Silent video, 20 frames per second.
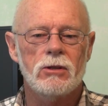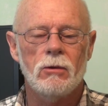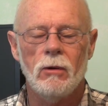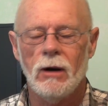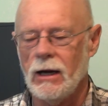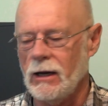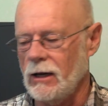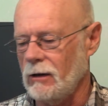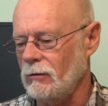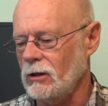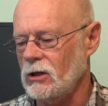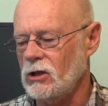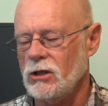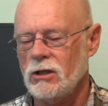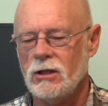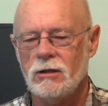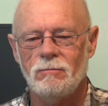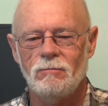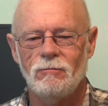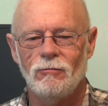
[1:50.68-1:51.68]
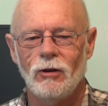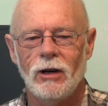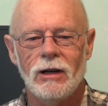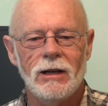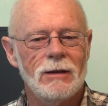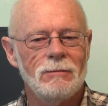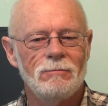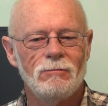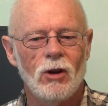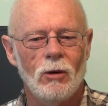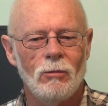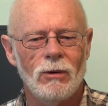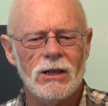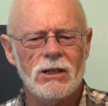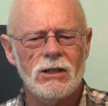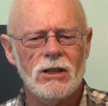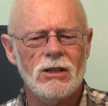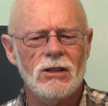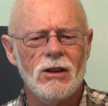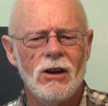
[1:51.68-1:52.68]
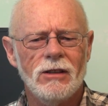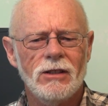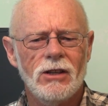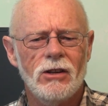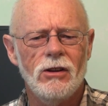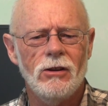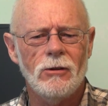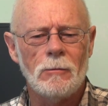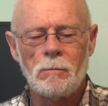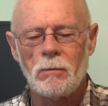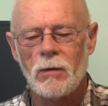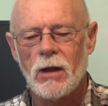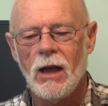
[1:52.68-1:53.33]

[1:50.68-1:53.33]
away, which is really not what it's designed to do.